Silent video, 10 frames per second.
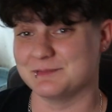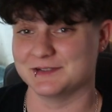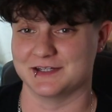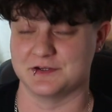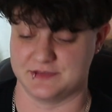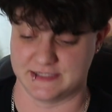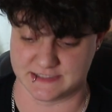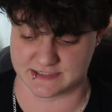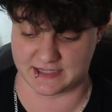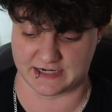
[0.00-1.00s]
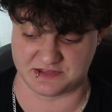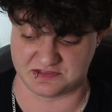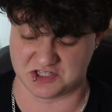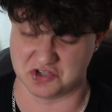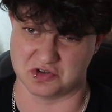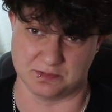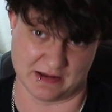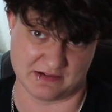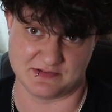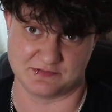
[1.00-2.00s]
but they are things that I think you could
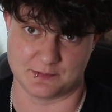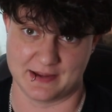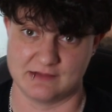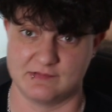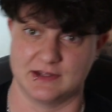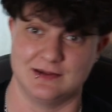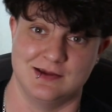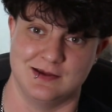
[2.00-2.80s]
benefit from having.